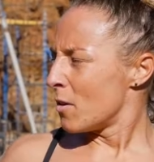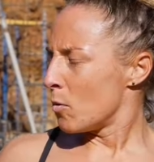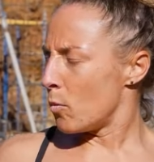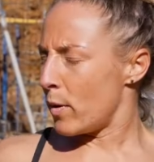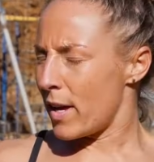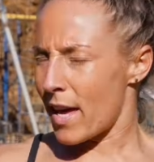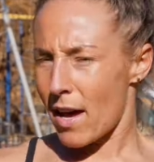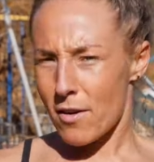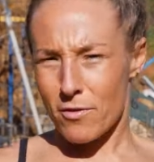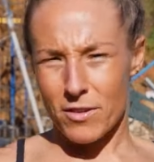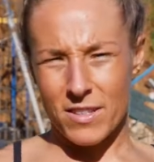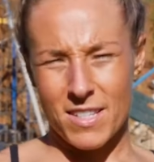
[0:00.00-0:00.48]

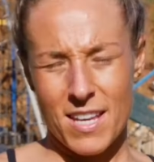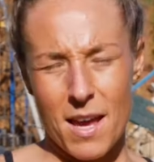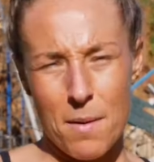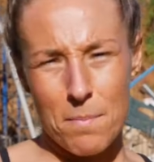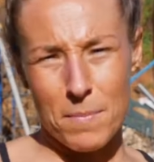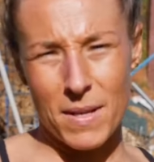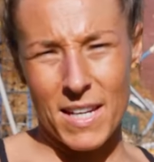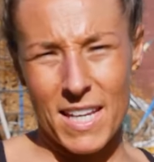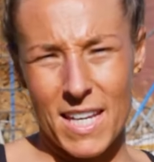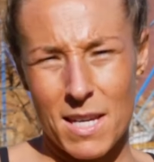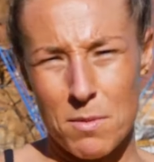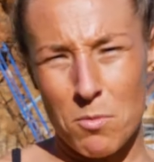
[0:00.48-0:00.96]
We have a
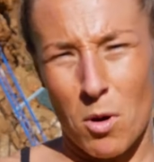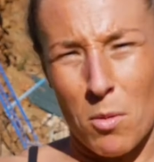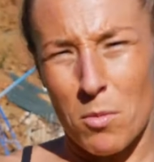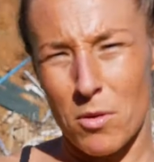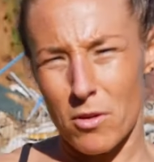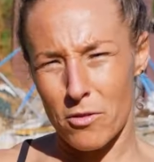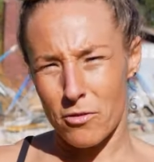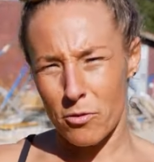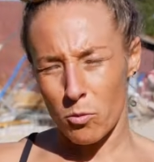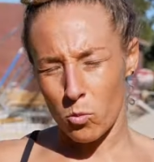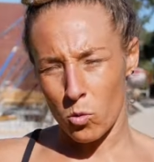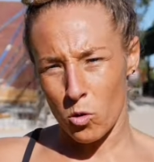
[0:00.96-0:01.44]
10 minute EMOM
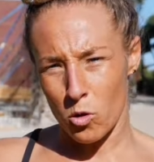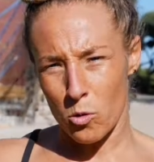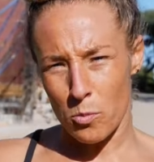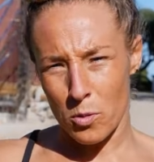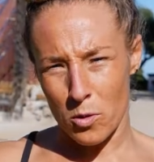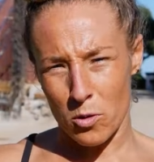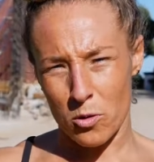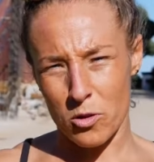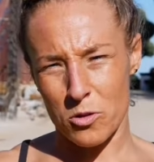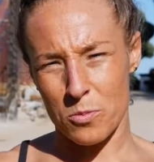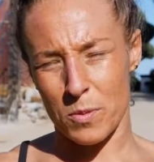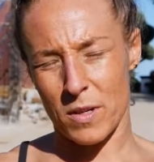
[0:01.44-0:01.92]
of
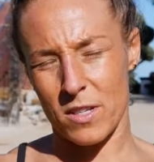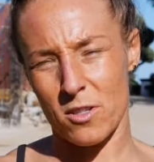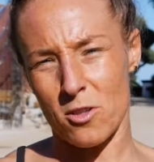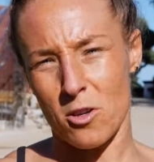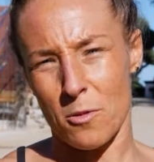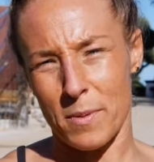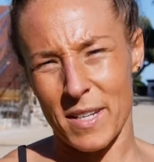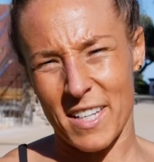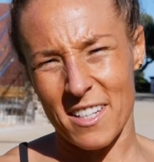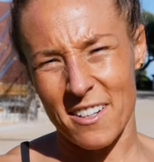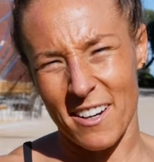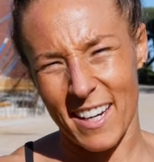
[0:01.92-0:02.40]
warbles, but it's
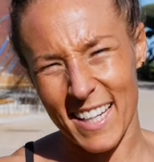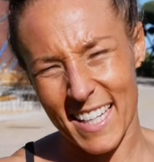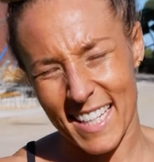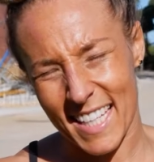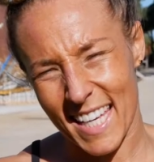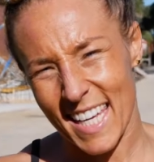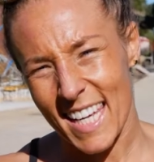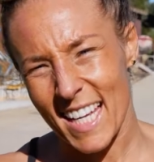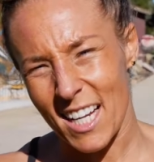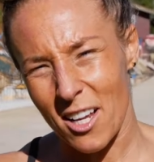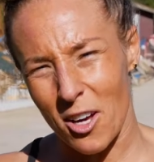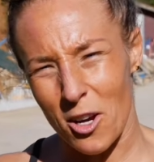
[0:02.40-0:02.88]
got to be 9
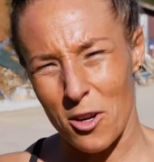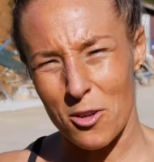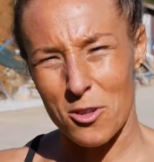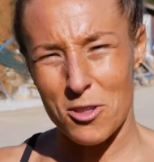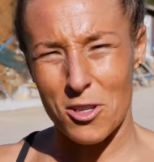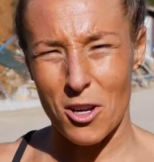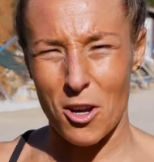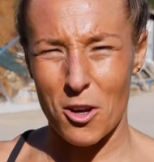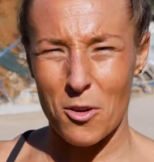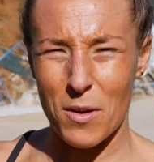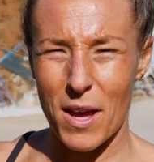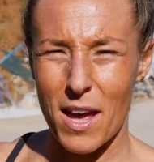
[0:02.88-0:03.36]
kilos.
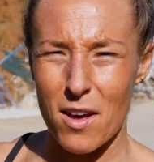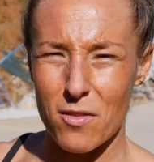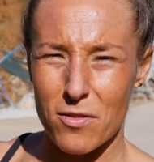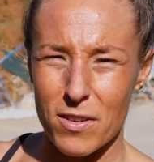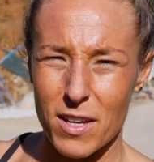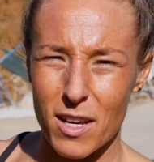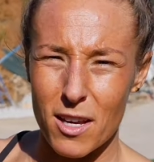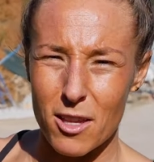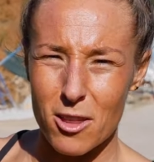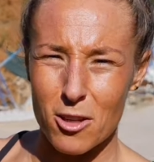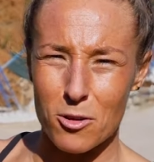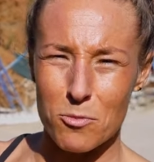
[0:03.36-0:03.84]
So
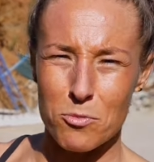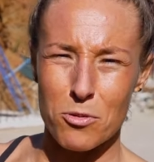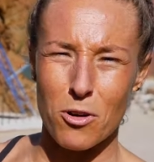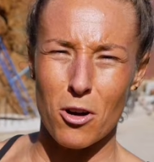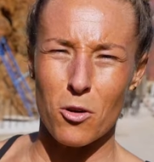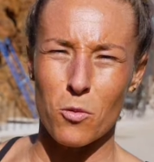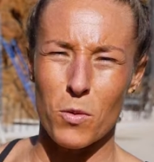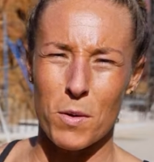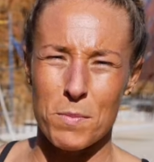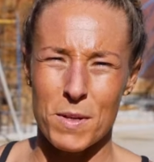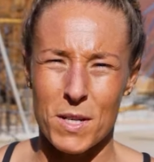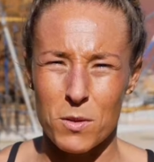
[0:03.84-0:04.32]
heavier than
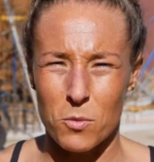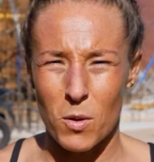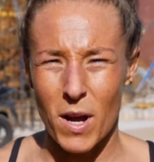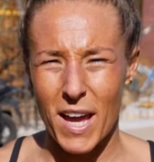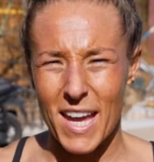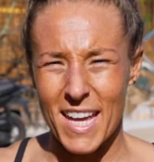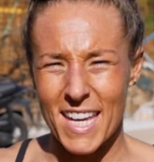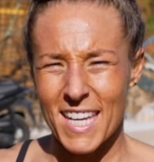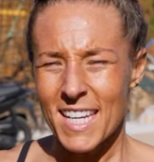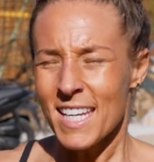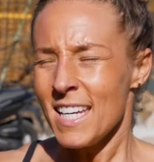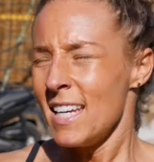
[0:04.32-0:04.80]
pro women
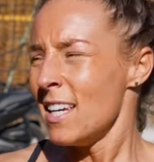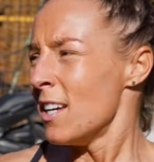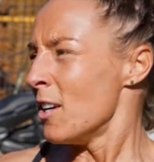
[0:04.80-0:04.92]
weight.